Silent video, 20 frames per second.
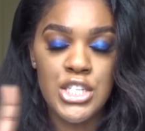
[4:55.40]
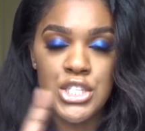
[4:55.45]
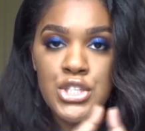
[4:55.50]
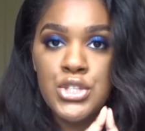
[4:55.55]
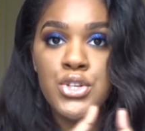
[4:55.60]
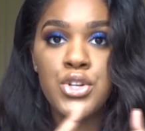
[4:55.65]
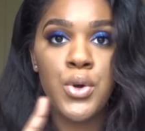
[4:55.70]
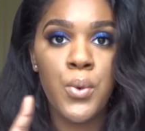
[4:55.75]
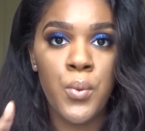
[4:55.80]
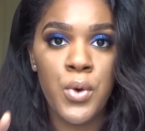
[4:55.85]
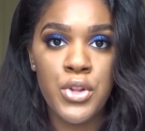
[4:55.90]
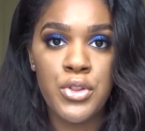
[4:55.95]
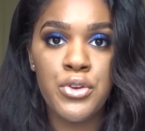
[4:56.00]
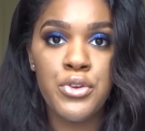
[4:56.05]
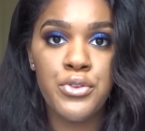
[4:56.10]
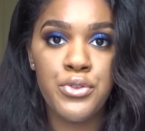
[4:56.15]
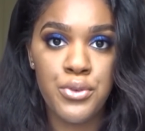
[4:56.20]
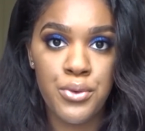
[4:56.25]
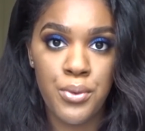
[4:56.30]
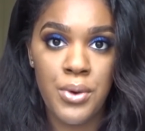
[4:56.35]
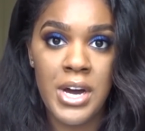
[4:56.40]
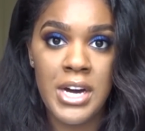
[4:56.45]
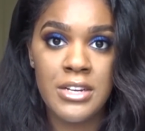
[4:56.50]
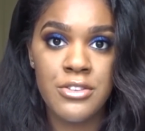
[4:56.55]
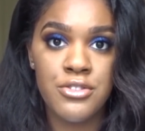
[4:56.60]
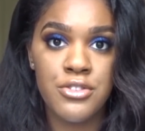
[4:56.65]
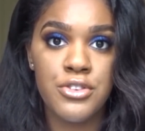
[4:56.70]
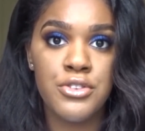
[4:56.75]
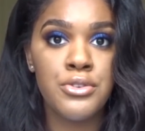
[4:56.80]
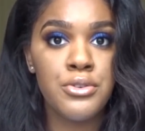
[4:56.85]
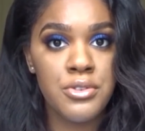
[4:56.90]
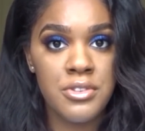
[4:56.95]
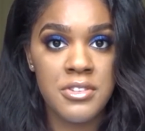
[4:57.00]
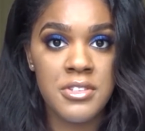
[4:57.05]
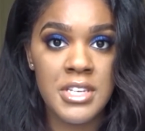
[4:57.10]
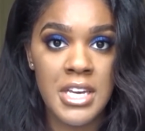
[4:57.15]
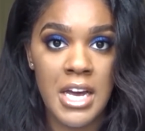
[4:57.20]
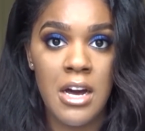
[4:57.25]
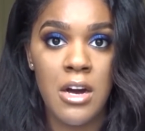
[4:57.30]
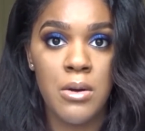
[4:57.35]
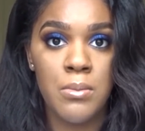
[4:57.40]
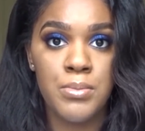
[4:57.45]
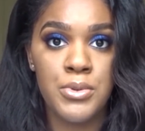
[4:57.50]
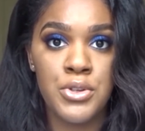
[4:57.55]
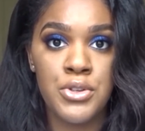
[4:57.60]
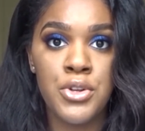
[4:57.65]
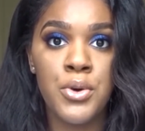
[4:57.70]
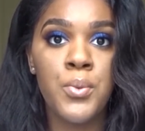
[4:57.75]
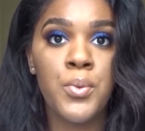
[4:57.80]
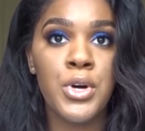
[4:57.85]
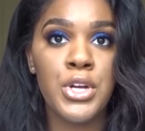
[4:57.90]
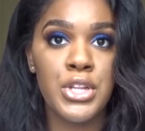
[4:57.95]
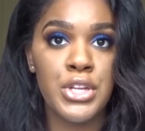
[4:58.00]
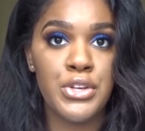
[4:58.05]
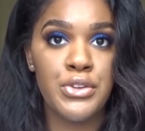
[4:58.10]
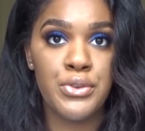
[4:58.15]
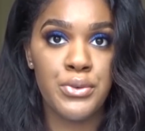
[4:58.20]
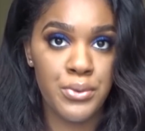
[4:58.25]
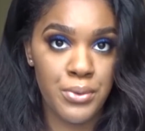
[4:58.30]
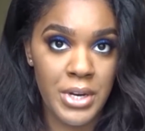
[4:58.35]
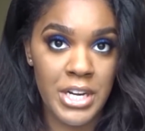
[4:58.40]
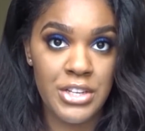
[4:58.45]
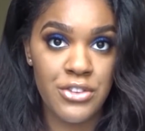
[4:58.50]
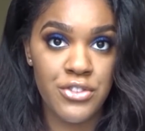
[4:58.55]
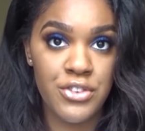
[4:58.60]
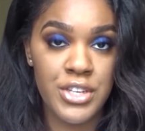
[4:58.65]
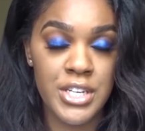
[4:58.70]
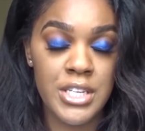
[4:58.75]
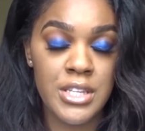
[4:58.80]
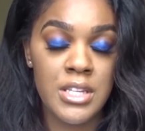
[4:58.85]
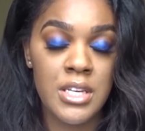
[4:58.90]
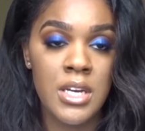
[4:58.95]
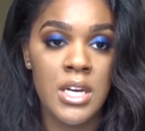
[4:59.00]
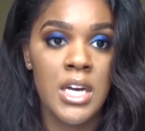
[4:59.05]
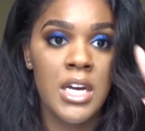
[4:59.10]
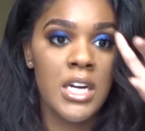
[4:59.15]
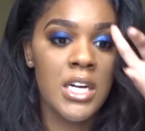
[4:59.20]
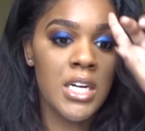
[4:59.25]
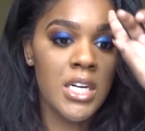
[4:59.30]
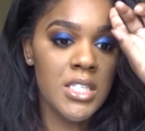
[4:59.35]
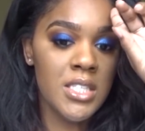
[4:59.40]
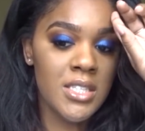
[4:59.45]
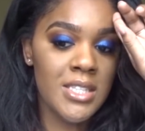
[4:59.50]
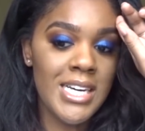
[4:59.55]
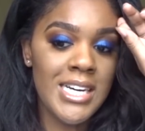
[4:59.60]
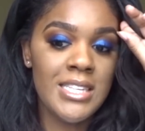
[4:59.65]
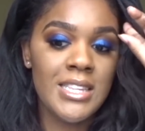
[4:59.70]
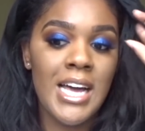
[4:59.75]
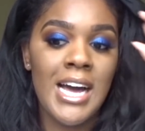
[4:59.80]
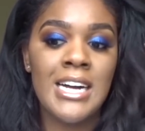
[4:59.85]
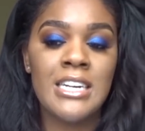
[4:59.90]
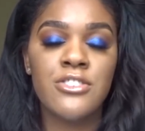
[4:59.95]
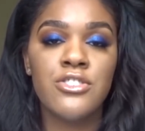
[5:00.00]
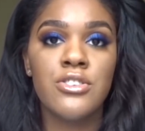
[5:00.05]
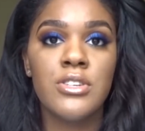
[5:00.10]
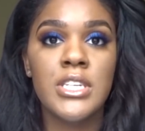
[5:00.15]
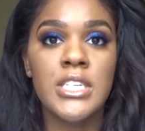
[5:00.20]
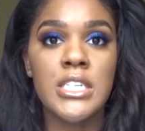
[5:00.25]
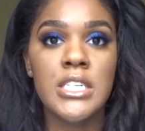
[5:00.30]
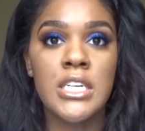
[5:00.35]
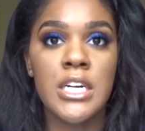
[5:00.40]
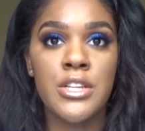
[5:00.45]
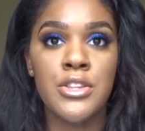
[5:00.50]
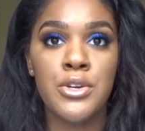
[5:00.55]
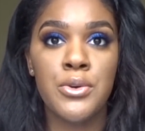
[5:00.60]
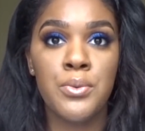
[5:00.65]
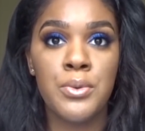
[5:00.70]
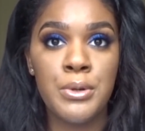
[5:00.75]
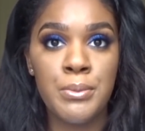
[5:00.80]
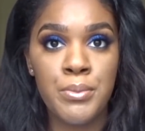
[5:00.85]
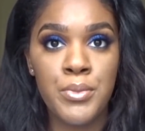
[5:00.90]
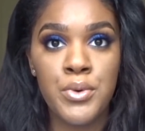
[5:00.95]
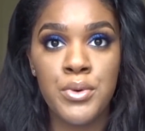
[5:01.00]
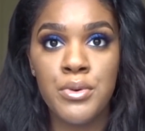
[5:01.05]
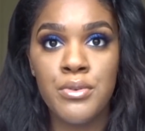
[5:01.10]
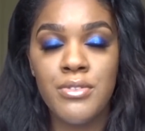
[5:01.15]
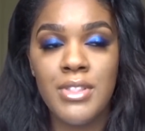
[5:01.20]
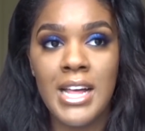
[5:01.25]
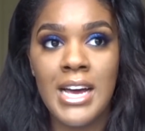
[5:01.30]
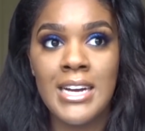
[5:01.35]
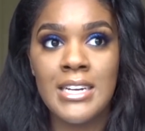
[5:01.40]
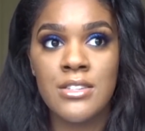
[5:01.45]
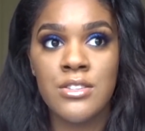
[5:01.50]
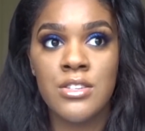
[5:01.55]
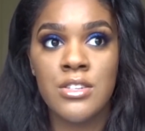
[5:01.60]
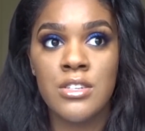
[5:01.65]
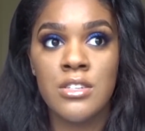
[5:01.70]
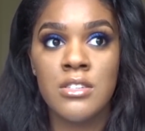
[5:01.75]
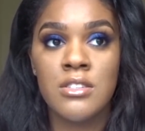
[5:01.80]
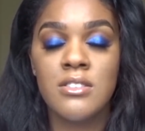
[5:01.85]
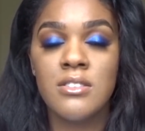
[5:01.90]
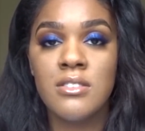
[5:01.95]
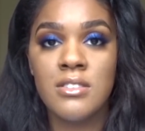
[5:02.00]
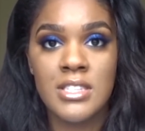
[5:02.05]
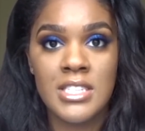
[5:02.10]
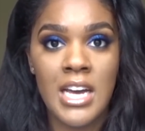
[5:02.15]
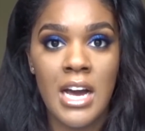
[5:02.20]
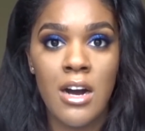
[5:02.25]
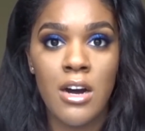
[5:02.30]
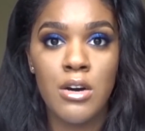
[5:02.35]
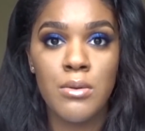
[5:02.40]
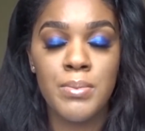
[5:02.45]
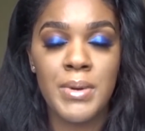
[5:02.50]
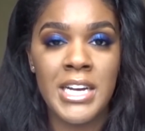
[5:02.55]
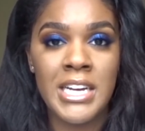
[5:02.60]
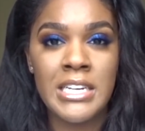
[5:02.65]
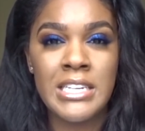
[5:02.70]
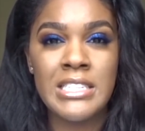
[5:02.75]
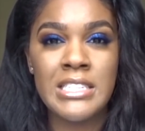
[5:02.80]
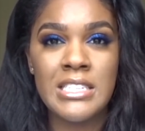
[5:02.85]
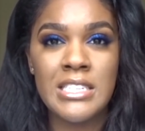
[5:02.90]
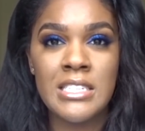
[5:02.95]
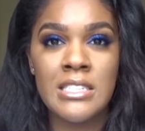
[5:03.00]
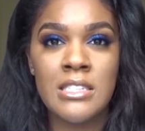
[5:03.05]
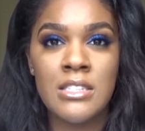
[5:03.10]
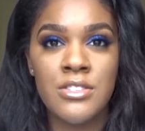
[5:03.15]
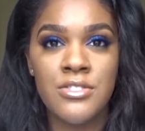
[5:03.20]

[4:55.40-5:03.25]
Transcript: you don't want to scratch your scalp. You don't want to scratch it, because that actually gonna remove like the scalp, and it